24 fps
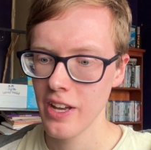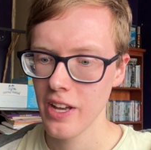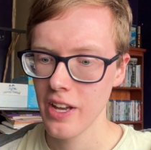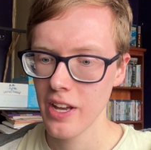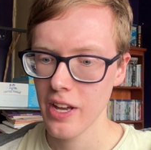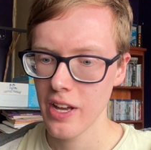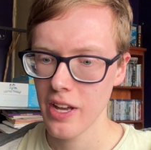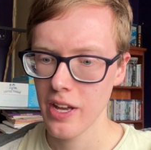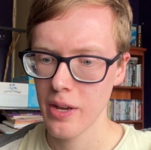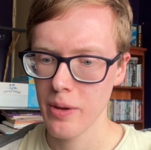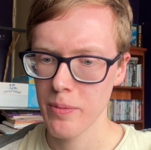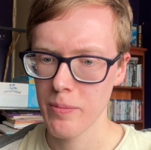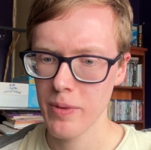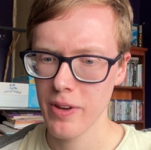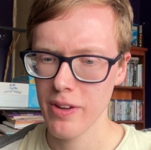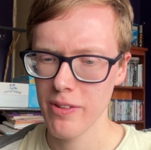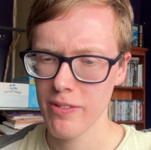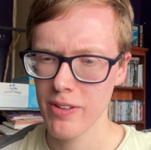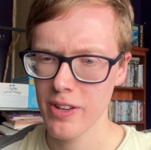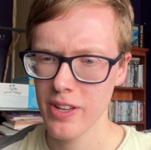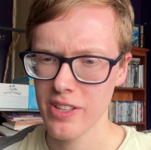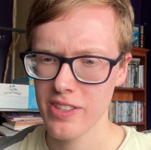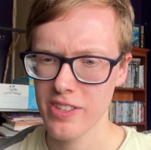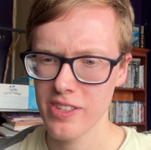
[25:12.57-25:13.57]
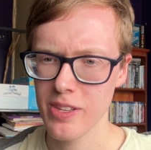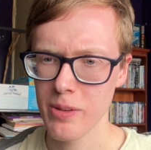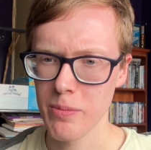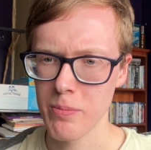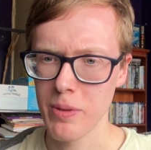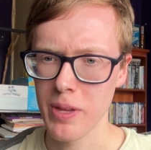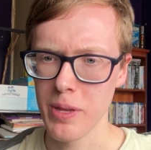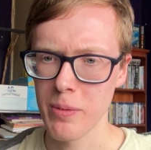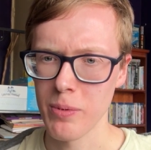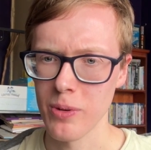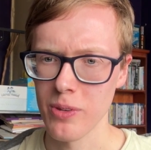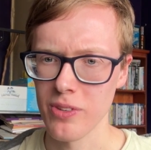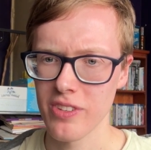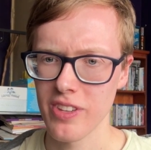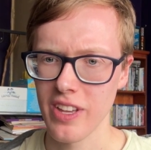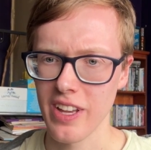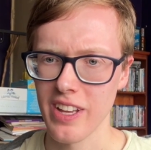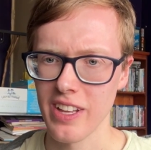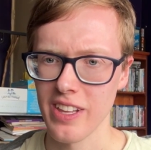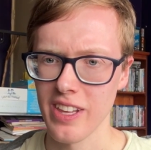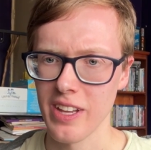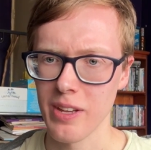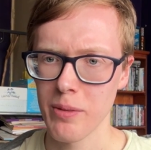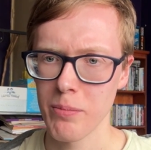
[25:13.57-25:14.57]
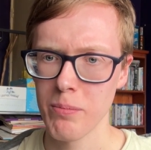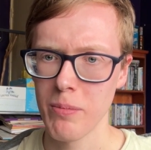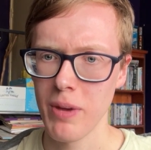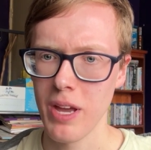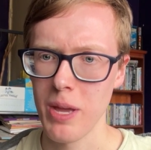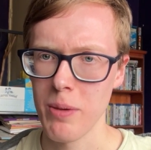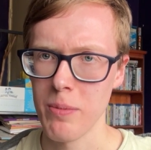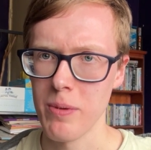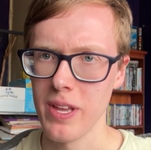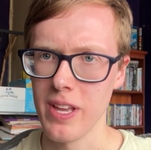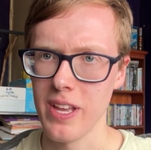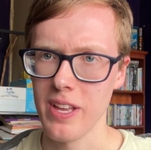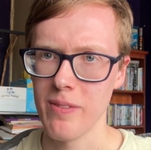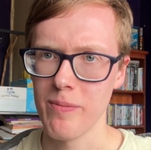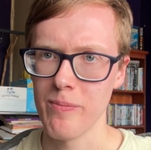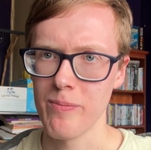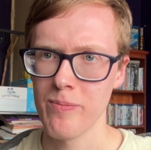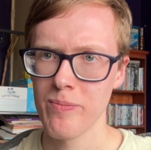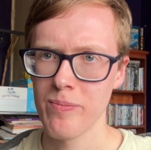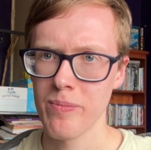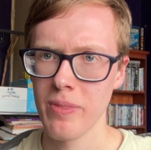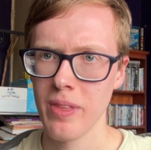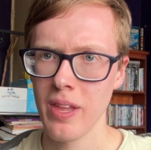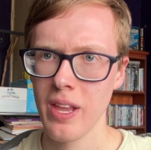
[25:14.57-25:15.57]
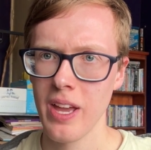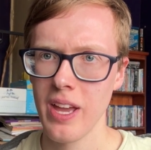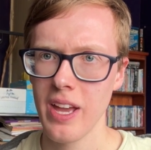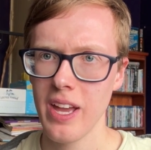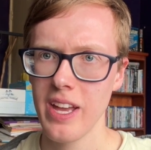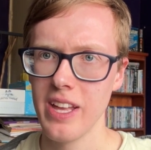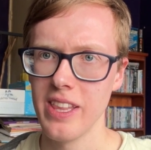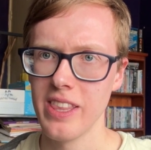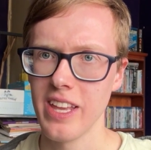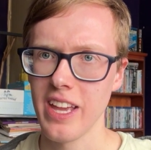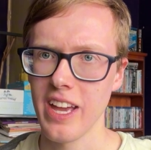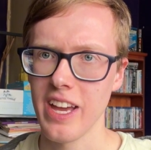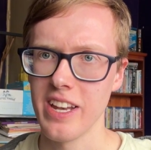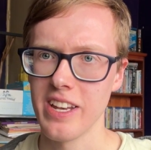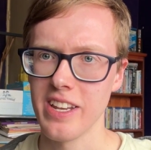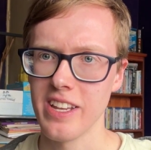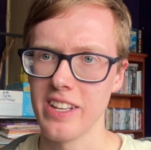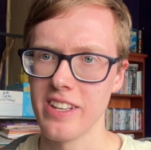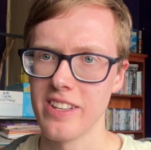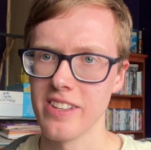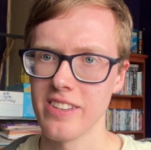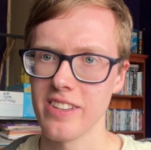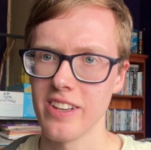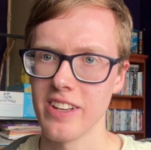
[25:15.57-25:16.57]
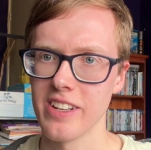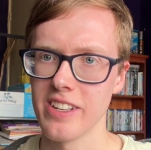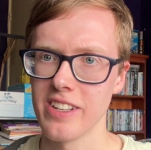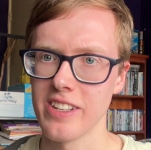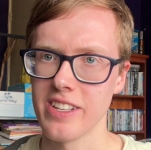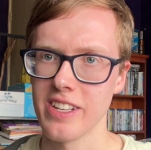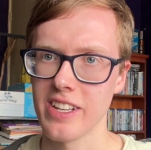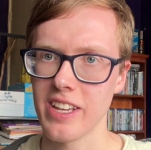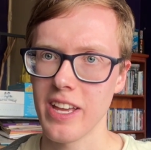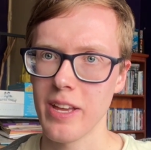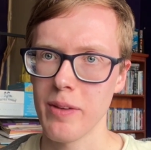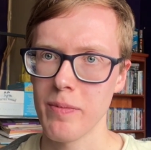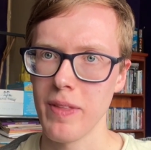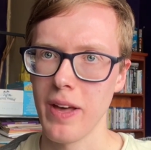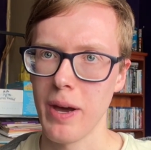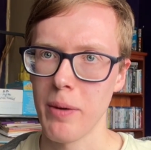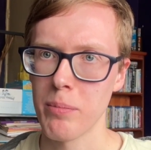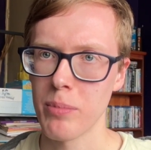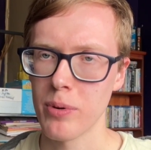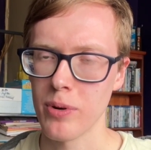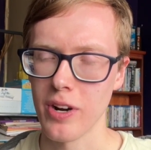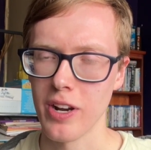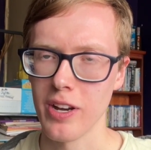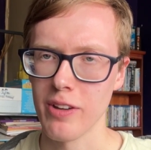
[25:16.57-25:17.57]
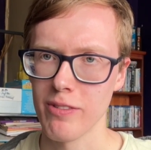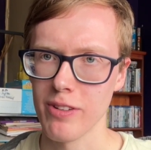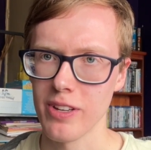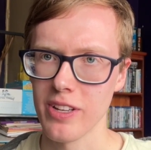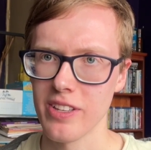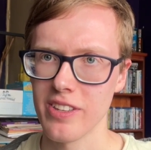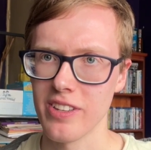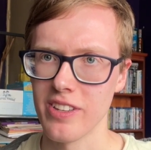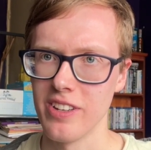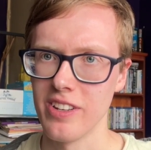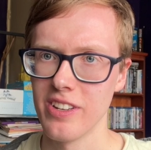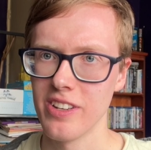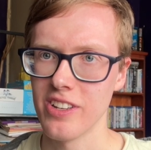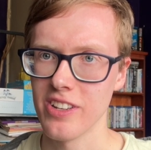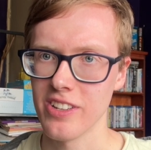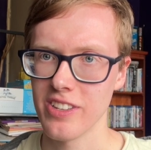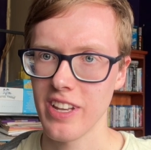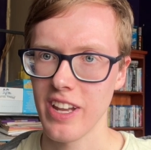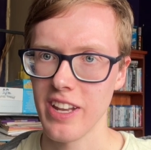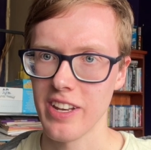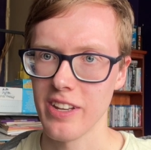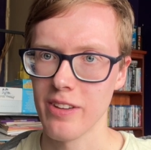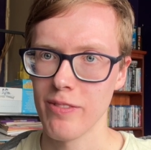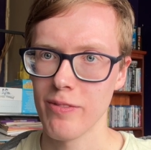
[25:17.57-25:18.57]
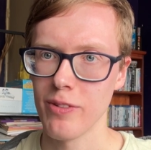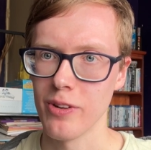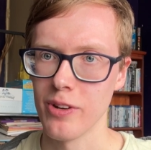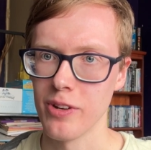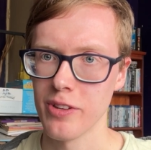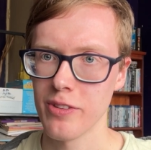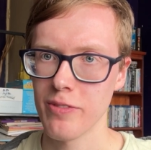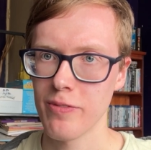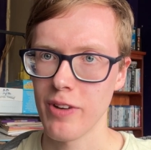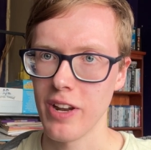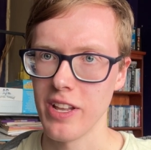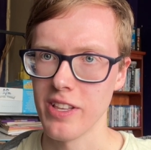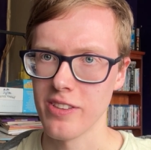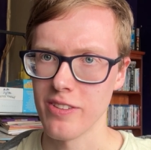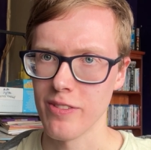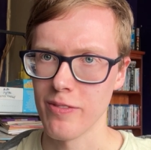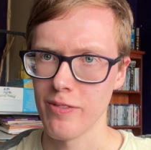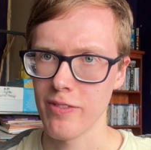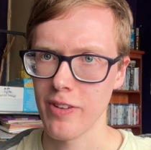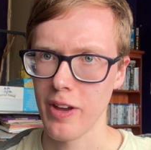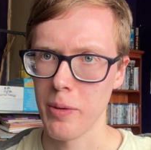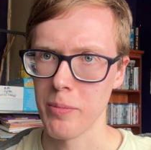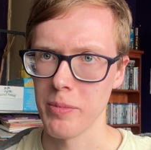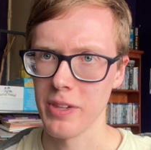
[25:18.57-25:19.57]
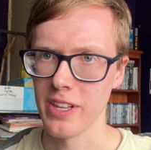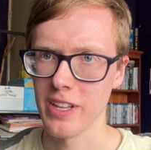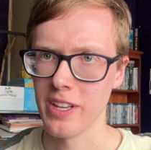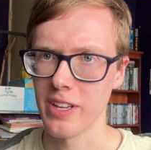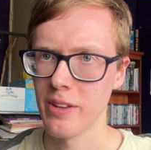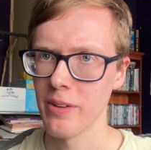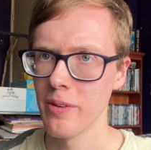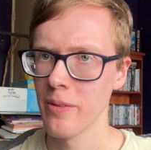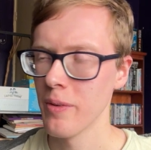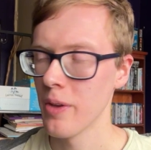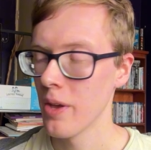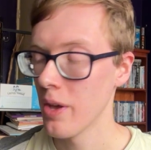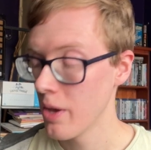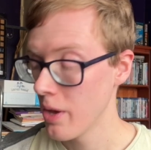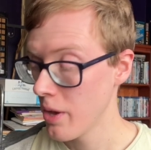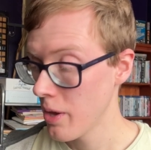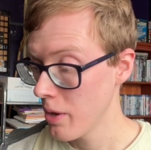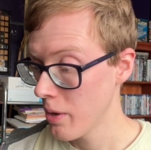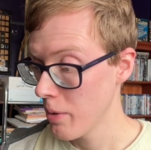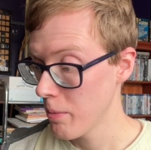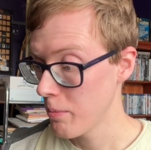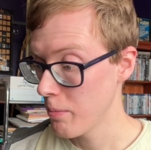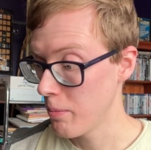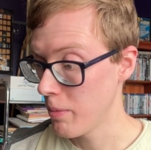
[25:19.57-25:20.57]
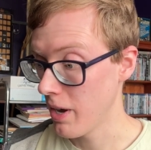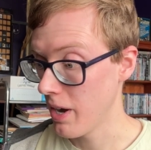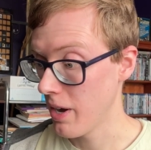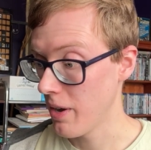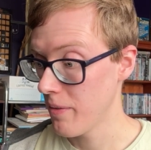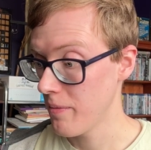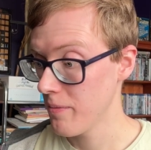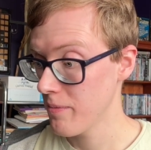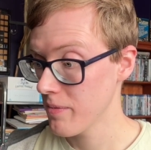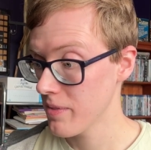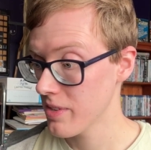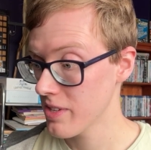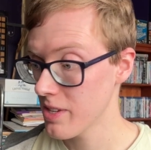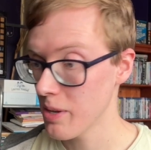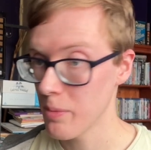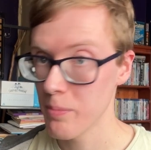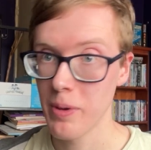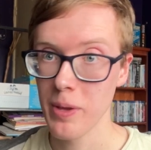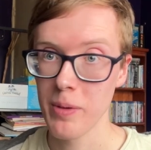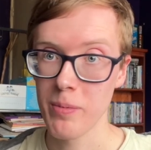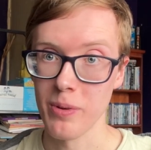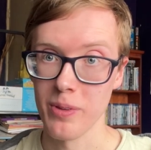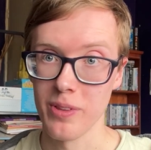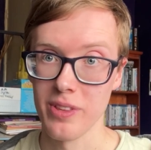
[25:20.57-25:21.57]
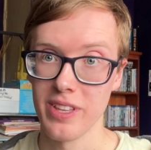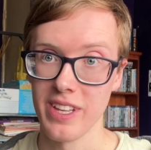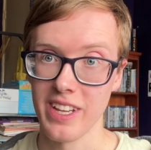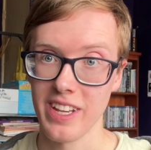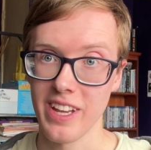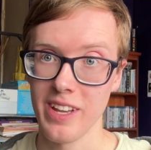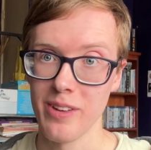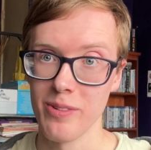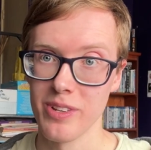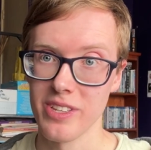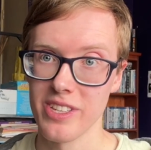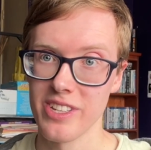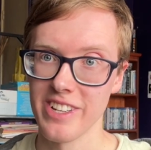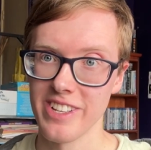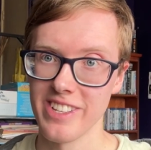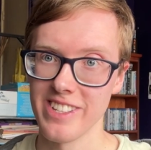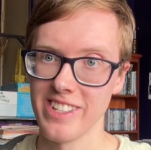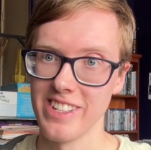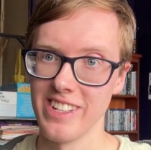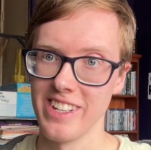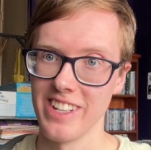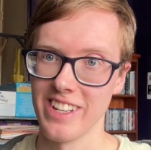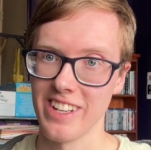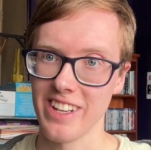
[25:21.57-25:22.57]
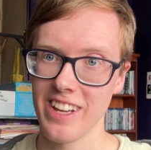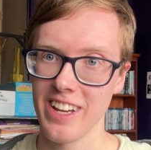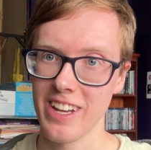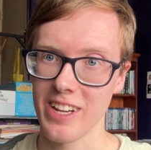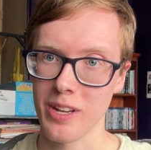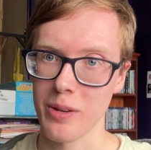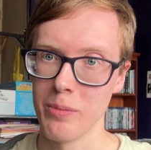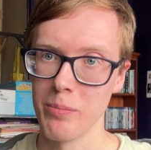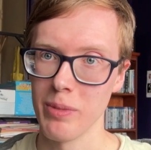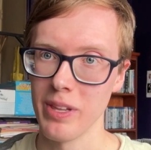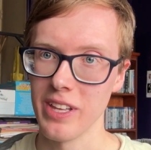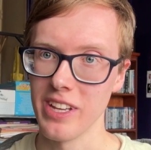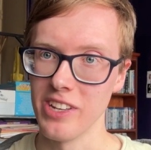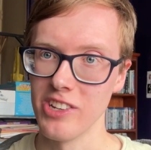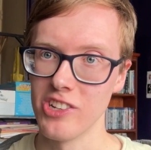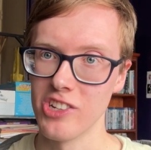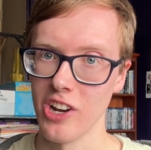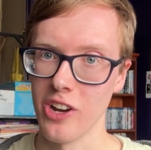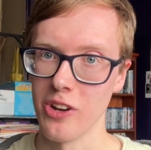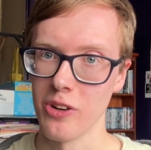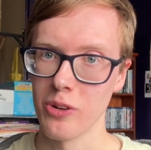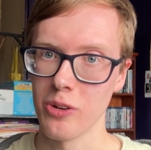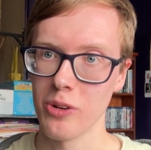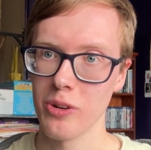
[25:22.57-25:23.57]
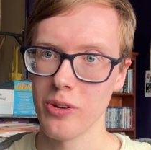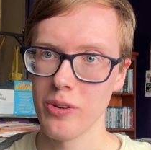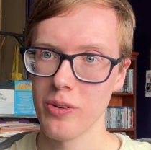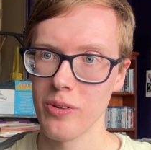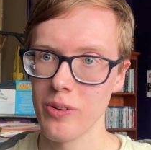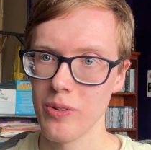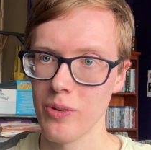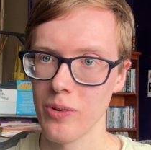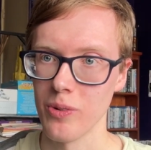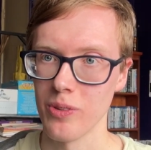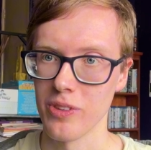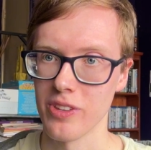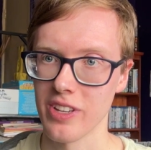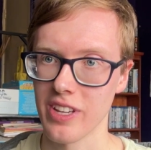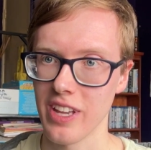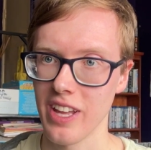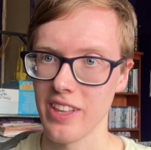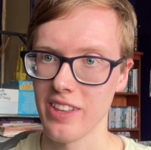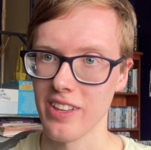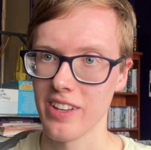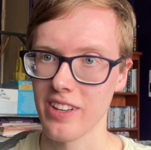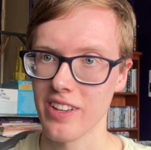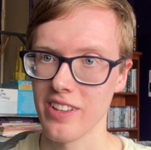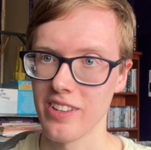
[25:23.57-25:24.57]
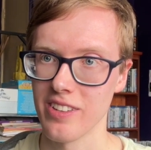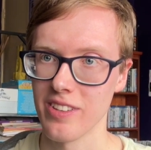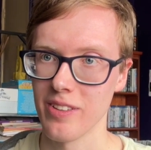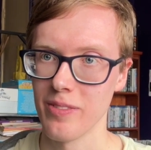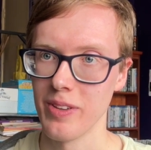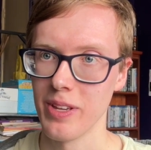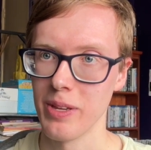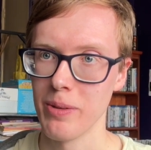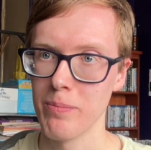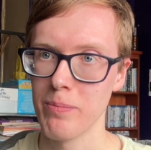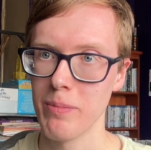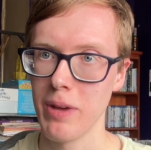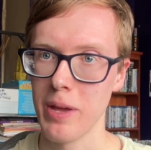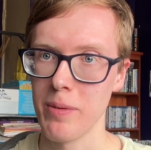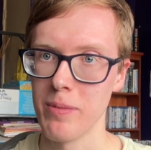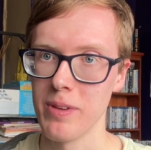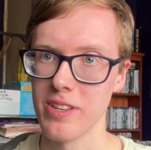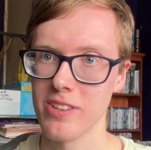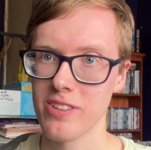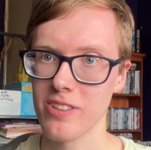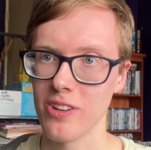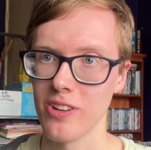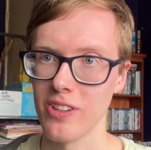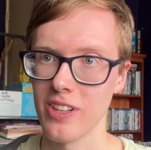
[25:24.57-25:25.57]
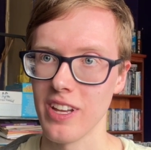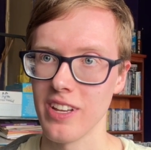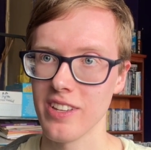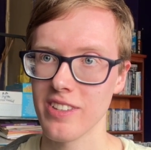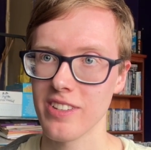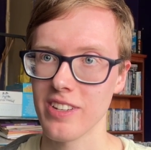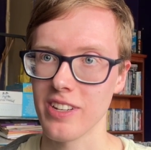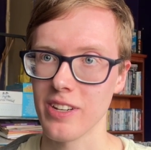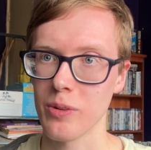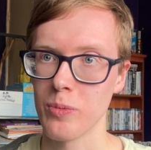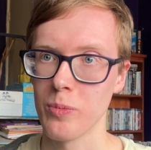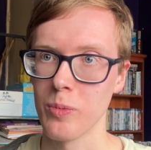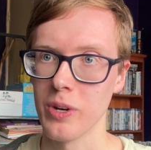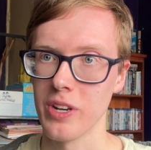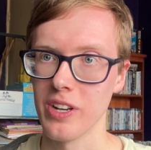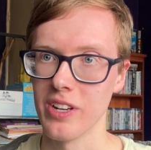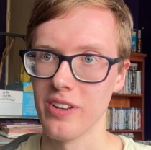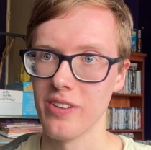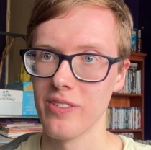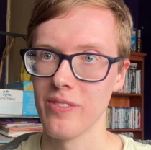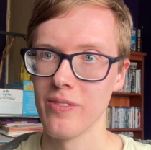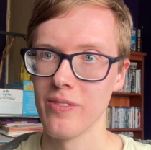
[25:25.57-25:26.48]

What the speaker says: I've heard some people say like maybe in the end he decided to keep that private and just had it for his friends and family, but some people think it was just a complete joke altogether, because I mean maybe Scholastic wouldn't